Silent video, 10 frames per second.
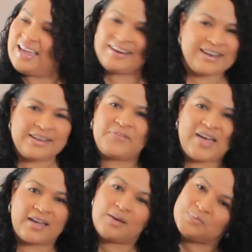And the
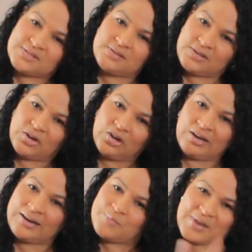fact I'm still
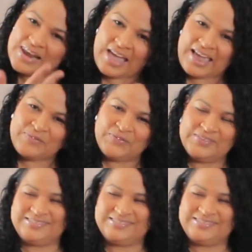young and I'm alive.